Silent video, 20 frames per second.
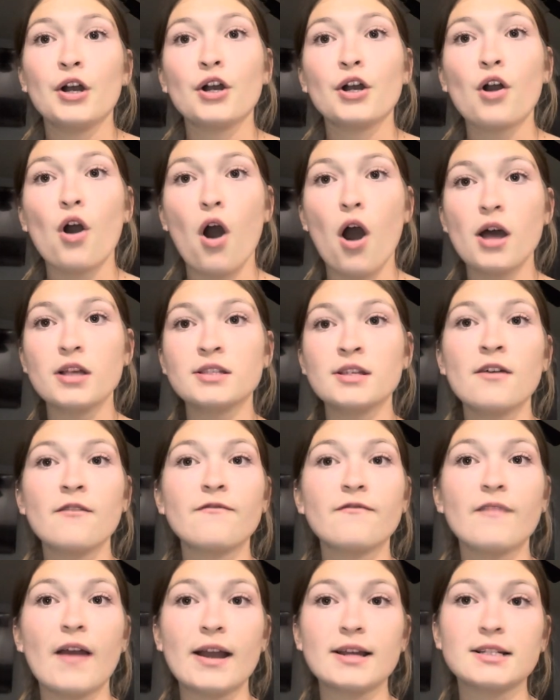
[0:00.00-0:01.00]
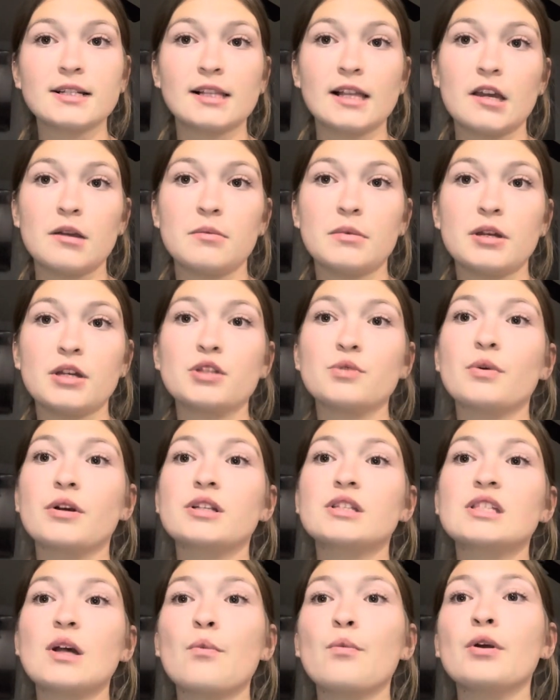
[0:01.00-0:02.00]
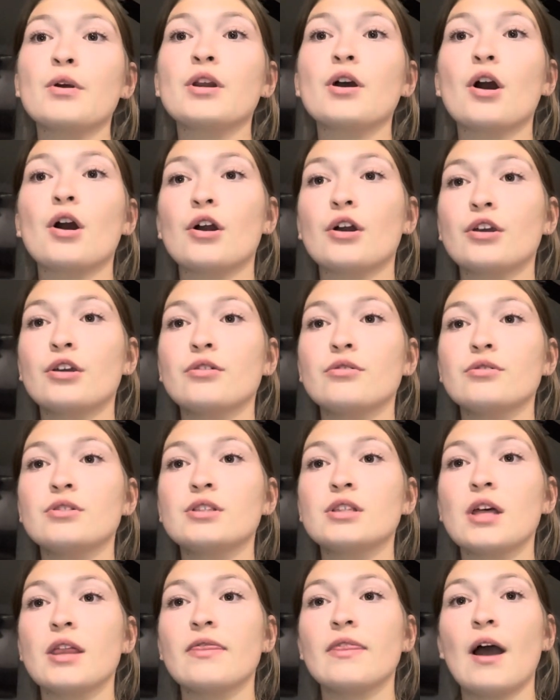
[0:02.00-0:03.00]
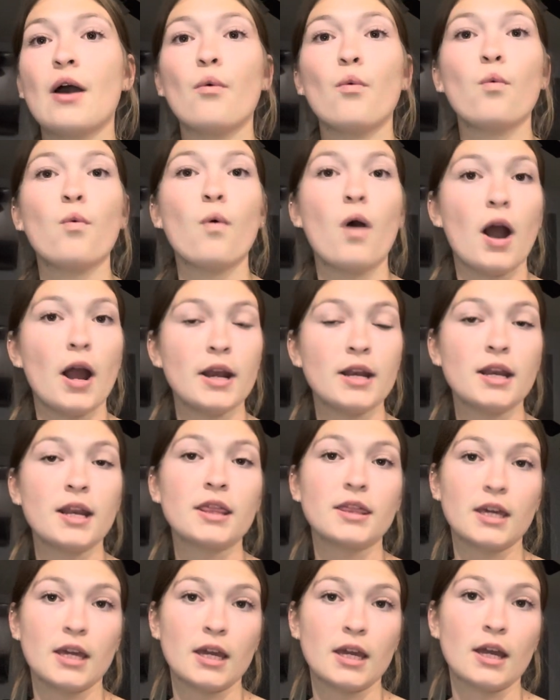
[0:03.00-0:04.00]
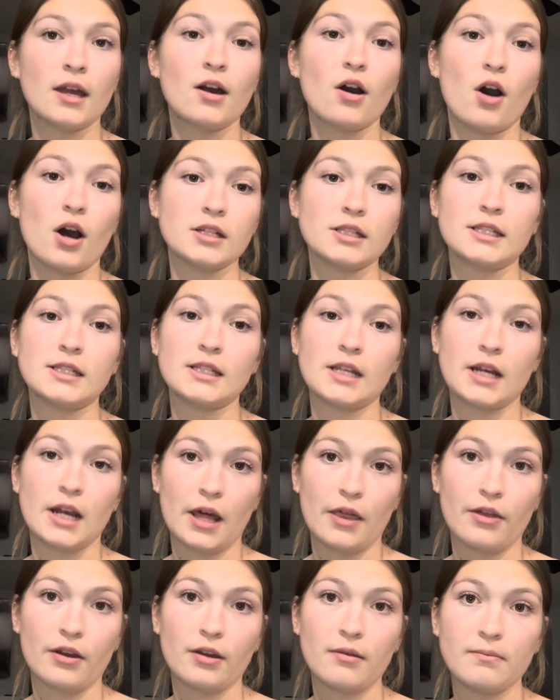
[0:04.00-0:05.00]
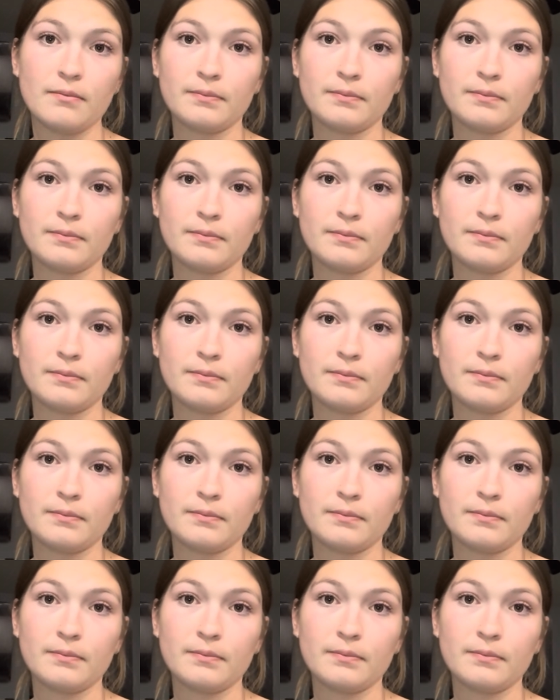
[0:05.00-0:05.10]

Cause and effect claim is where someone argues that one thing causes another.